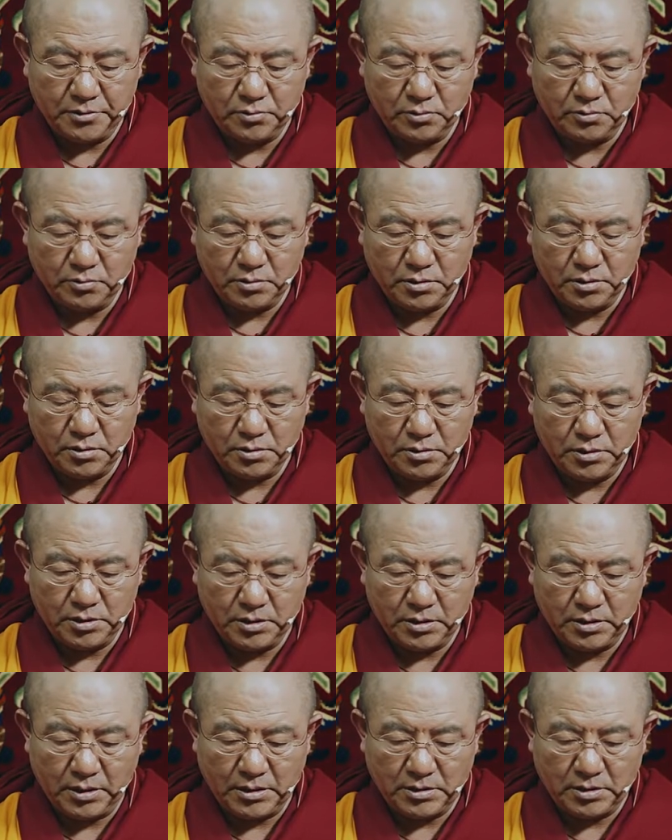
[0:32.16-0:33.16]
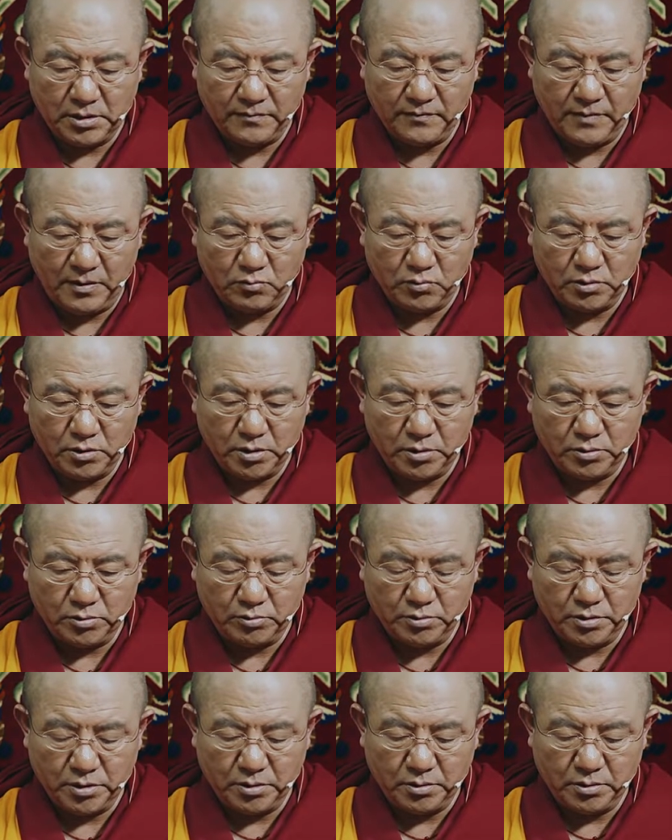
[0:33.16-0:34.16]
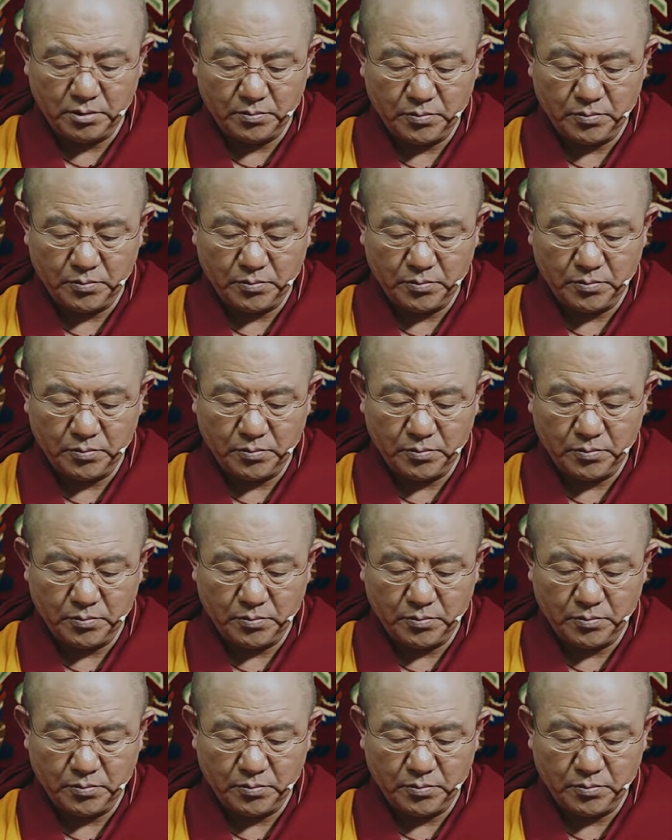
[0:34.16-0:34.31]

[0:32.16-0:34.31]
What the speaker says: In order to benefit all sentient beings,